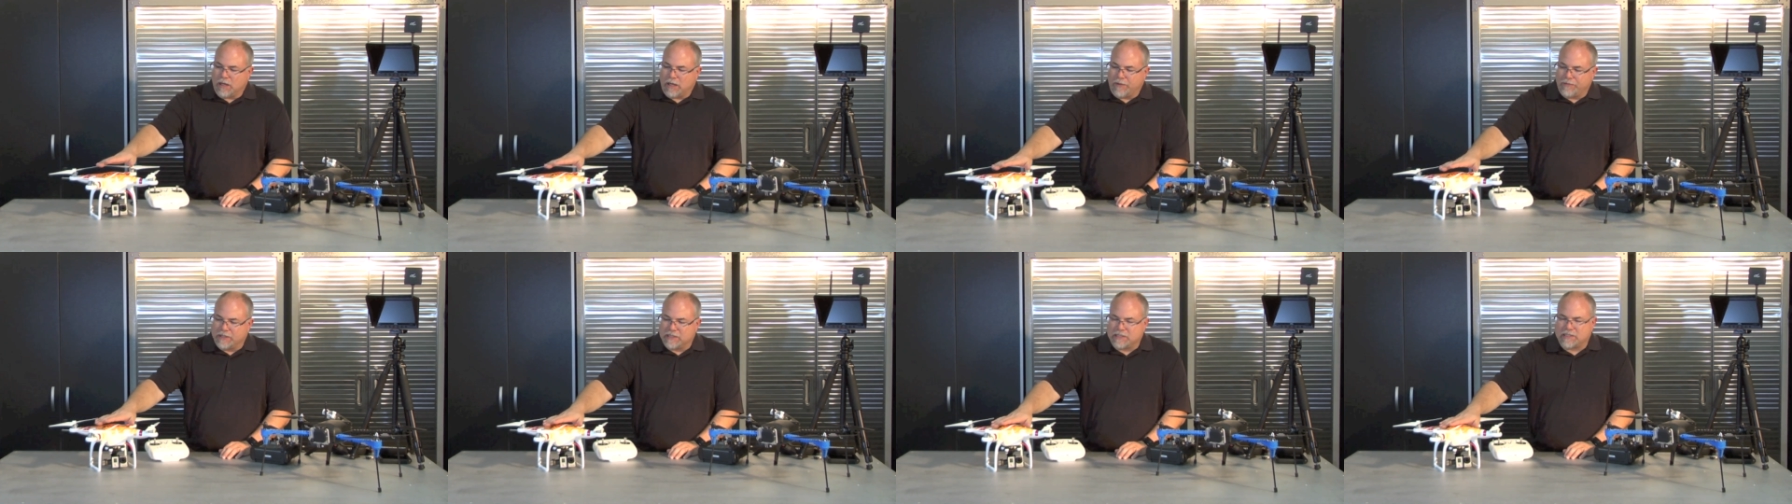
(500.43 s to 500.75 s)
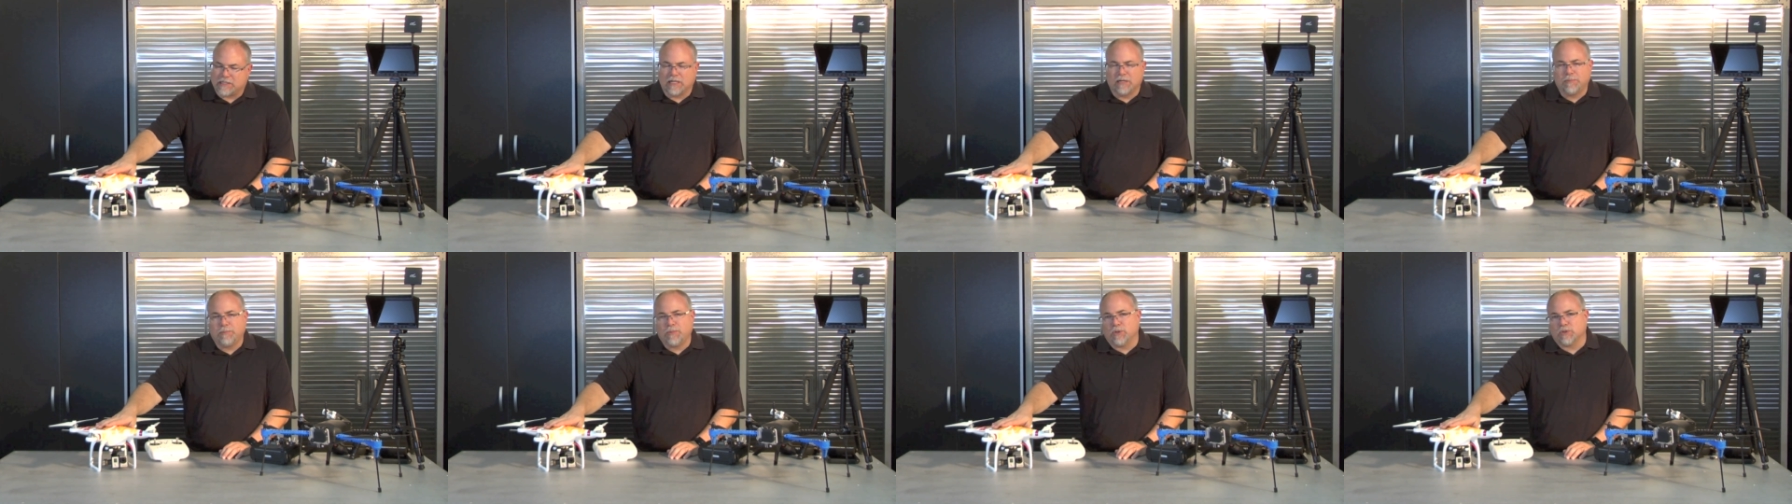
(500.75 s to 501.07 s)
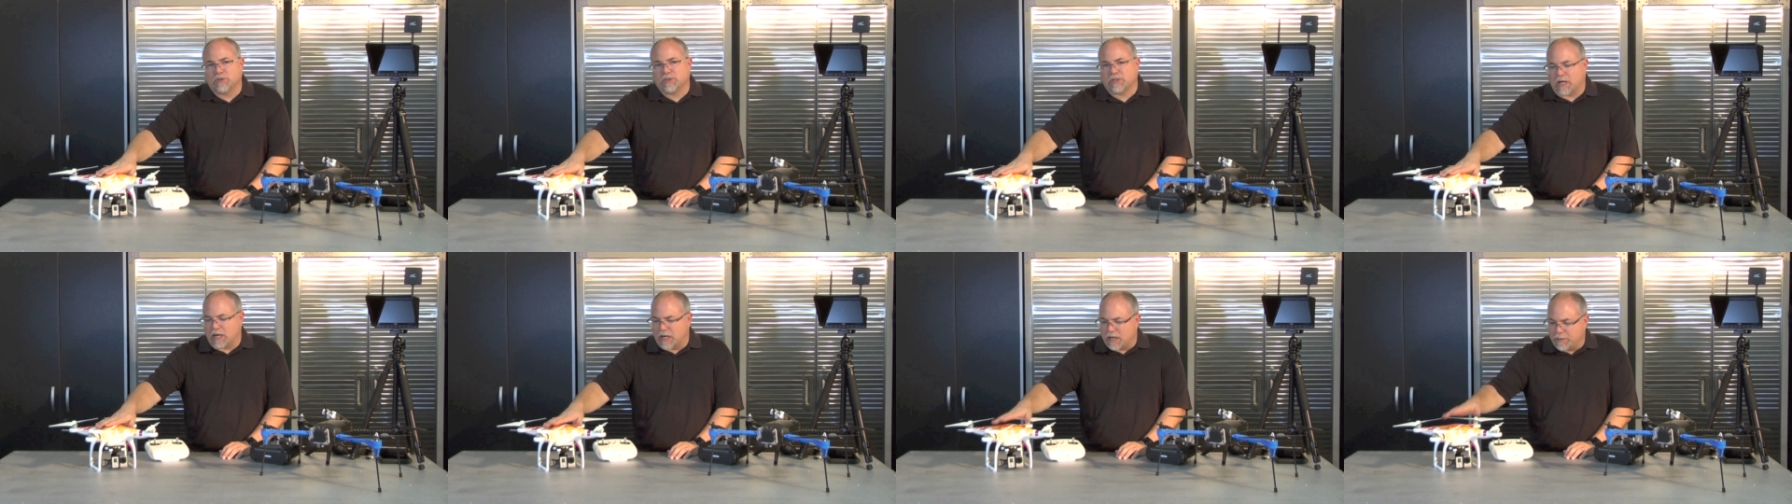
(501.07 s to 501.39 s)
on the
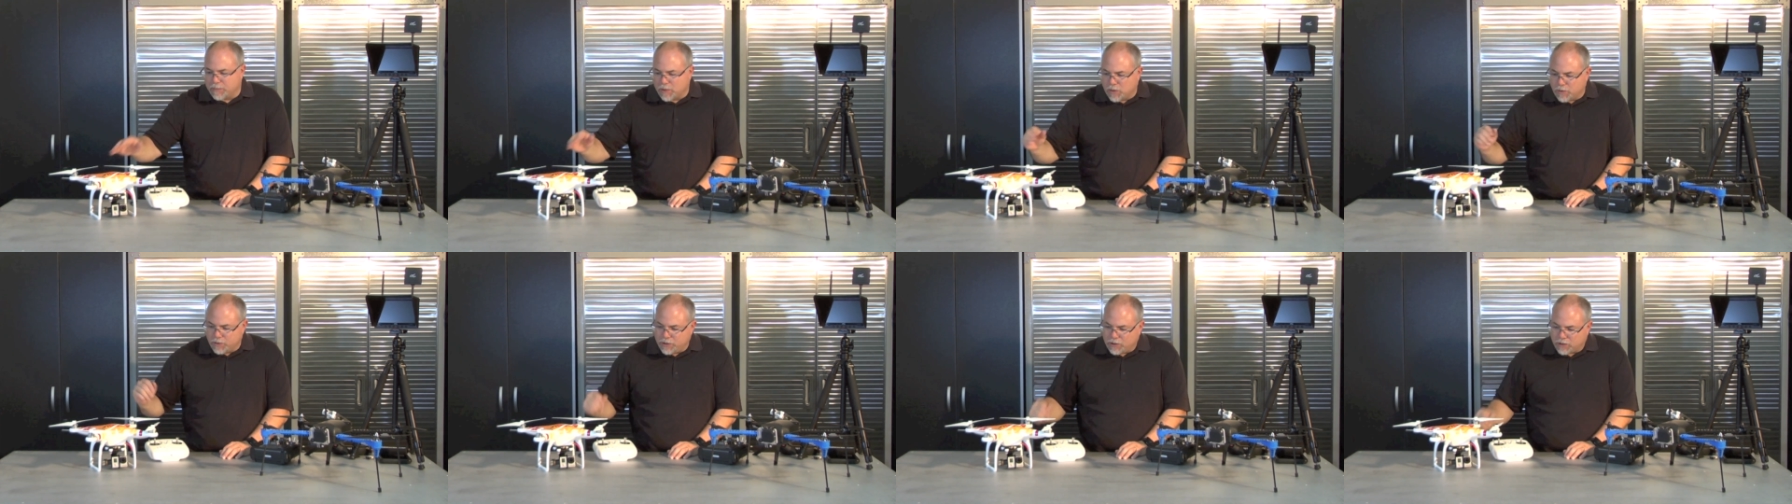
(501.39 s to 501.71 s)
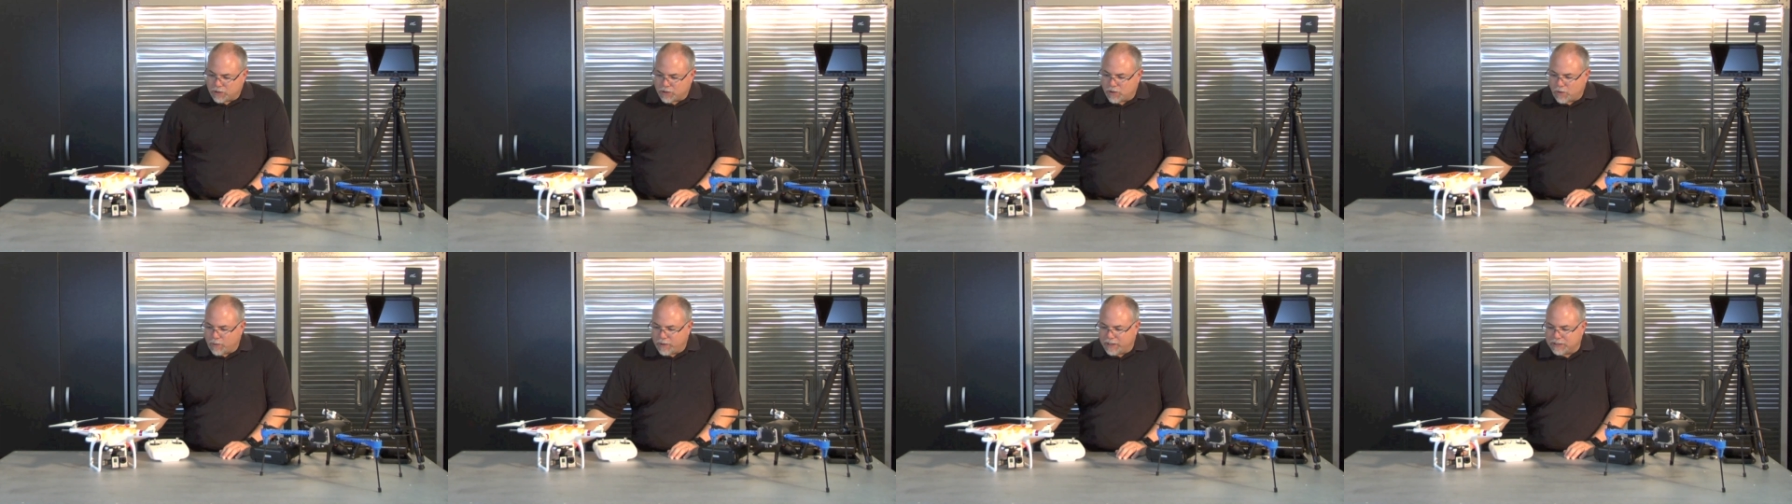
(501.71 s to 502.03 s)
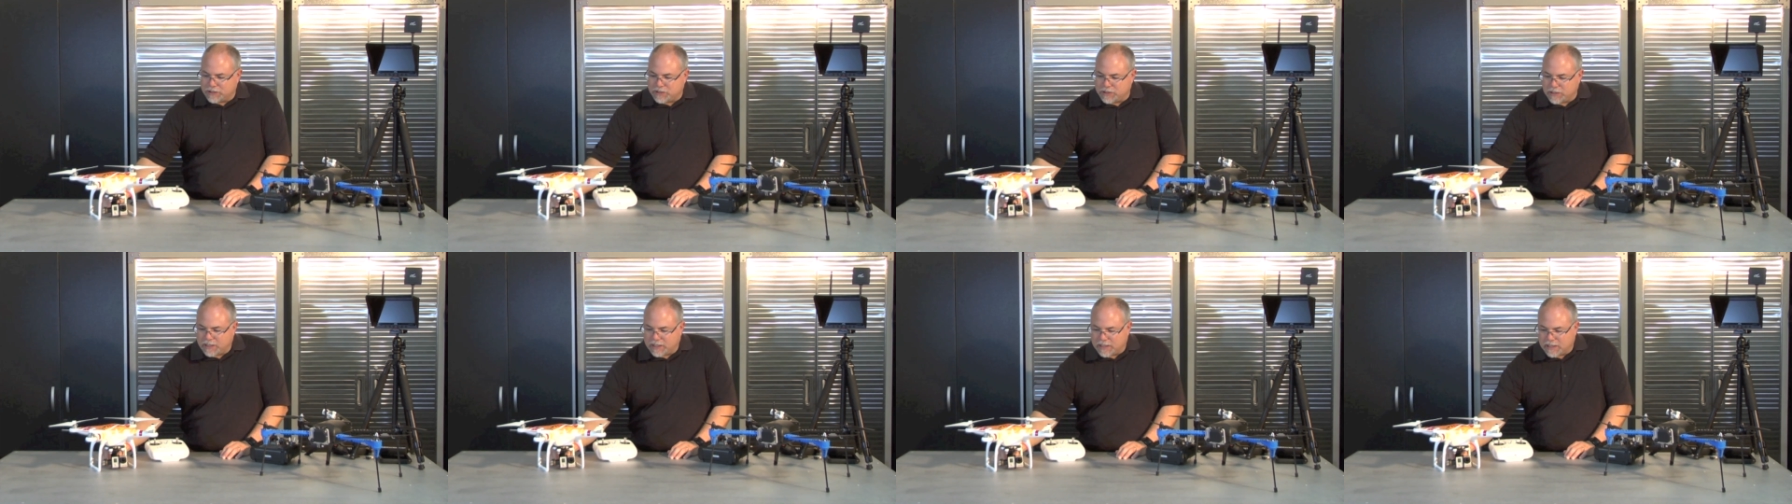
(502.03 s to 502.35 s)
Zenmuse combo, you're
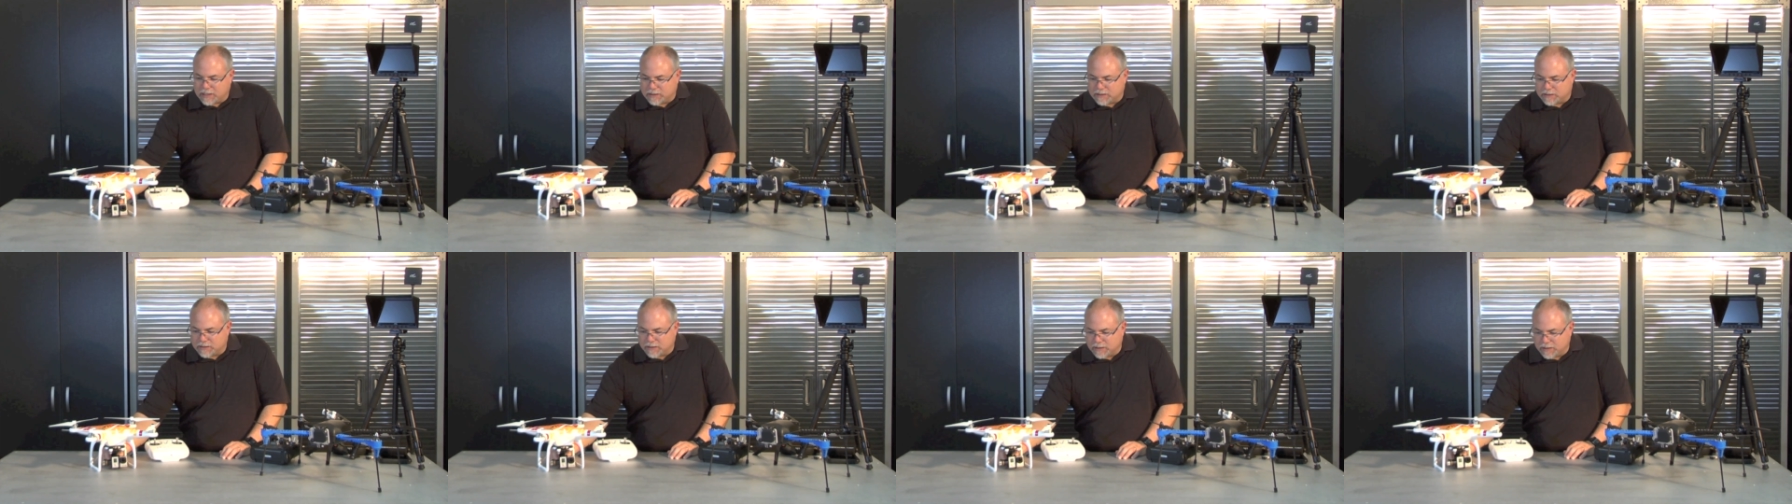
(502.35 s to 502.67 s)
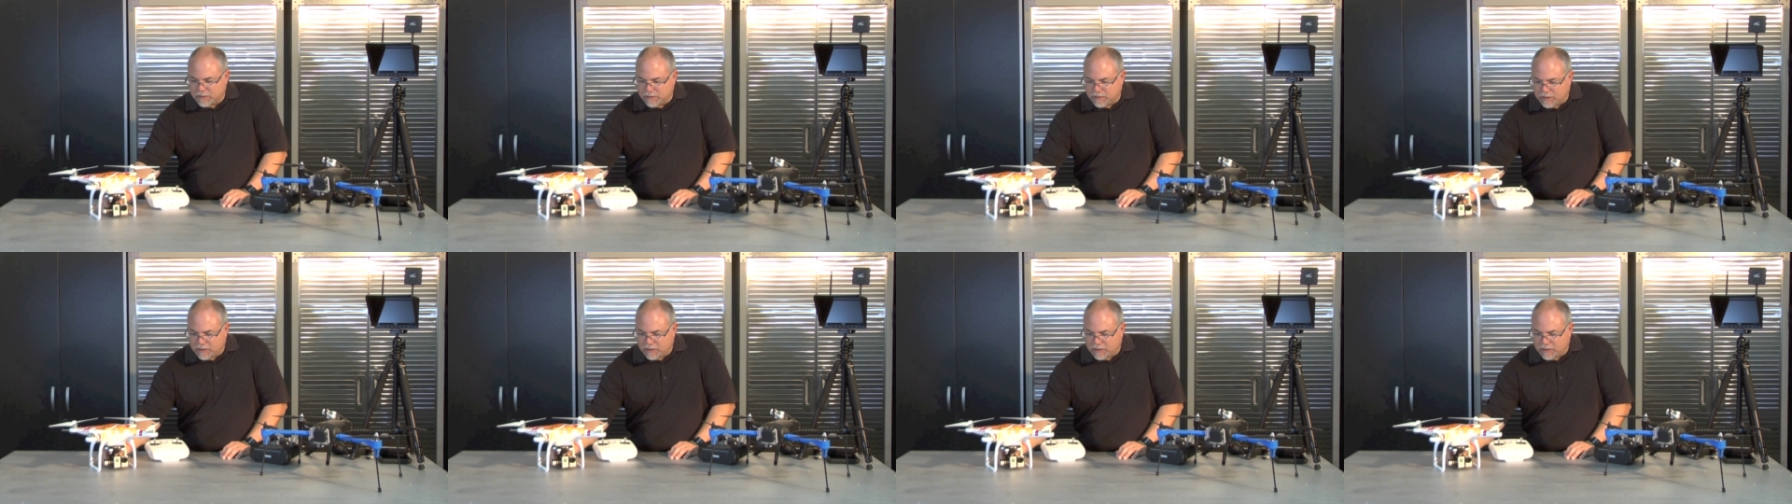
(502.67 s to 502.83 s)
going to get